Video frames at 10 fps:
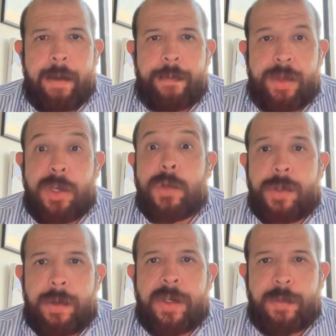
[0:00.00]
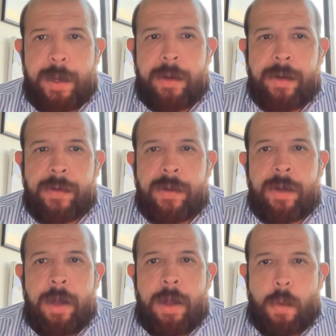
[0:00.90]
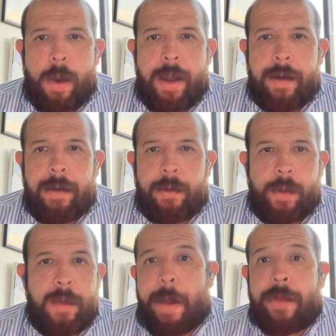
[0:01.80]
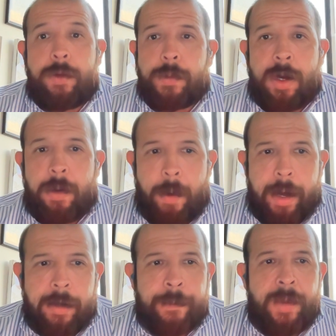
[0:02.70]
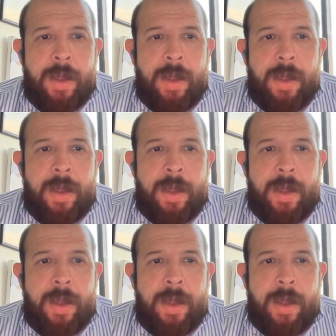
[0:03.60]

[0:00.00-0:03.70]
the user experience when the bathrooms aren't right.